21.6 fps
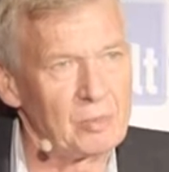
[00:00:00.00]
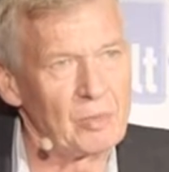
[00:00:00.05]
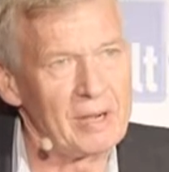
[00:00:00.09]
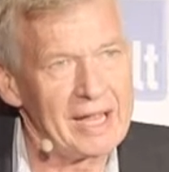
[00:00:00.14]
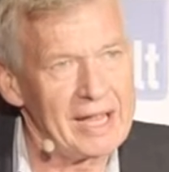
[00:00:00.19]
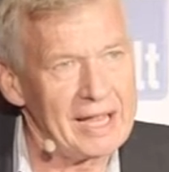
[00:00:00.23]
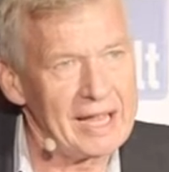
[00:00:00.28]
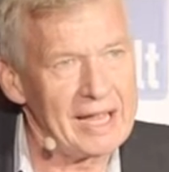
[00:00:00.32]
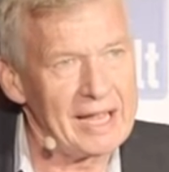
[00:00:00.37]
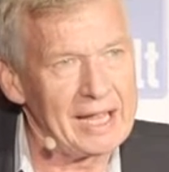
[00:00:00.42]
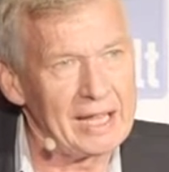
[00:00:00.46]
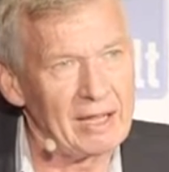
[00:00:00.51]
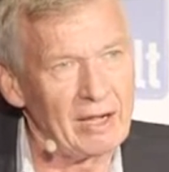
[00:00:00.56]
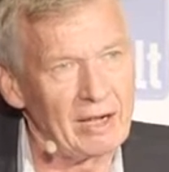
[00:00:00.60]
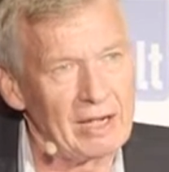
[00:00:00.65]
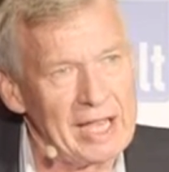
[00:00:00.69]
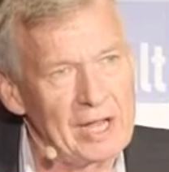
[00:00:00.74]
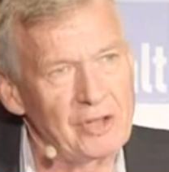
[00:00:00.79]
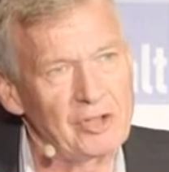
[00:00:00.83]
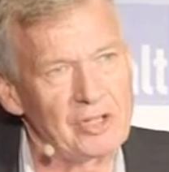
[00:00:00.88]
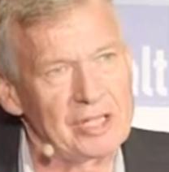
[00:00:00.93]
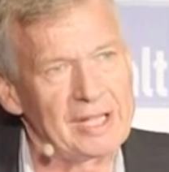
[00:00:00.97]
where
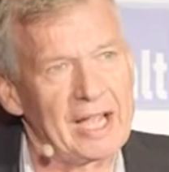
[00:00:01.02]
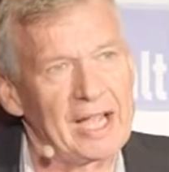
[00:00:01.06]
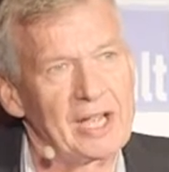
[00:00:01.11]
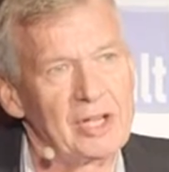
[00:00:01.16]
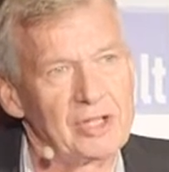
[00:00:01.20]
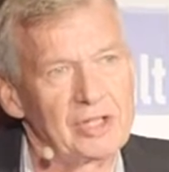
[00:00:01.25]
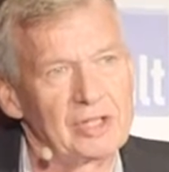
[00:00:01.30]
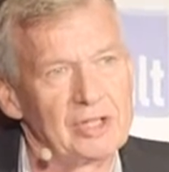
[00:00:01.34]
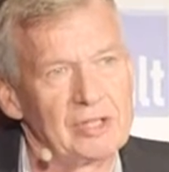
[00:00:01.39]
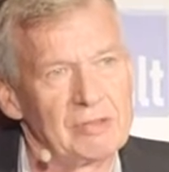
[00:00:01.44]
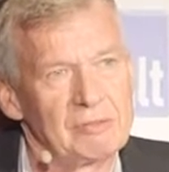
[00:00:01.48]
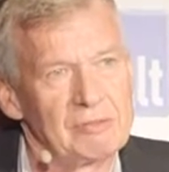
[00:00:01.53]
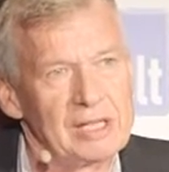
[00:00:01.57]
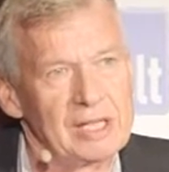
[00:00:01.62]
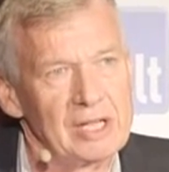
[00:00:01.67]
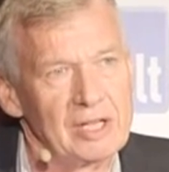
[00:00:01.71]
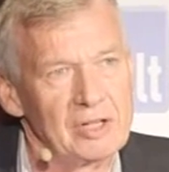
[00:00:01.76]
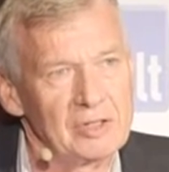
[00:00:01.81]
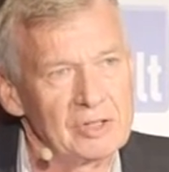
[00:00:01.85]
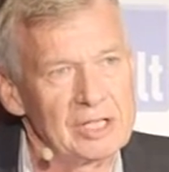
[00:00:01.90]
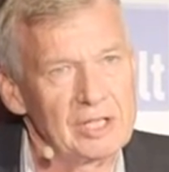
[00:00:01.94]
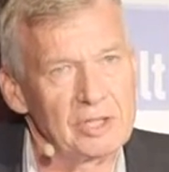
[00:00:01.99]
education
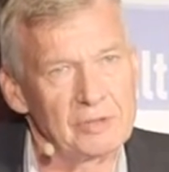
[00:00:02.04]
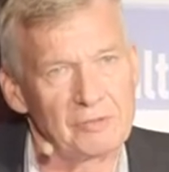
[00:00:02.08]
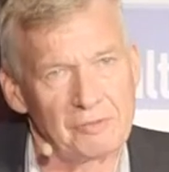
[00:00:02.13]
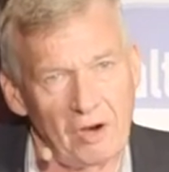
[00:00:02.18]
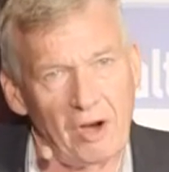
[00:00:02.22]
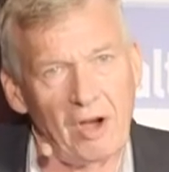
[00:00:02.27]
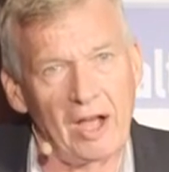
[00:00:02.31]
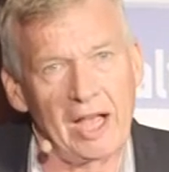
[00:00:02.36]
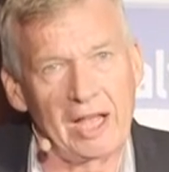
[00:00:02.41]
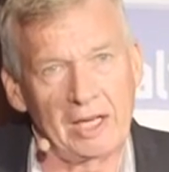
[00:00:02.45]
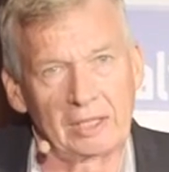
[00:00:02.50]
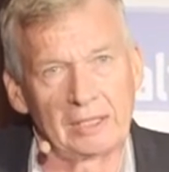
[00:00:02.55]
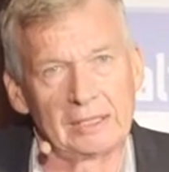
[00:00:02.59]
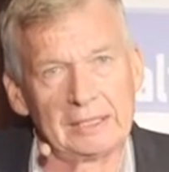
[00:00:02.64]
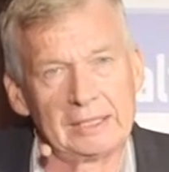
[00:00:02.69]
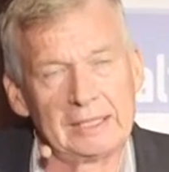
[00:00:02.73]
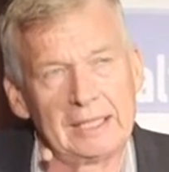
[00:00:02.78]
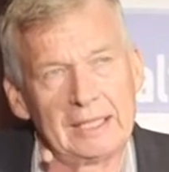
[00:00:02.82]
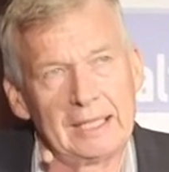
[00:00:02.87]
is vital.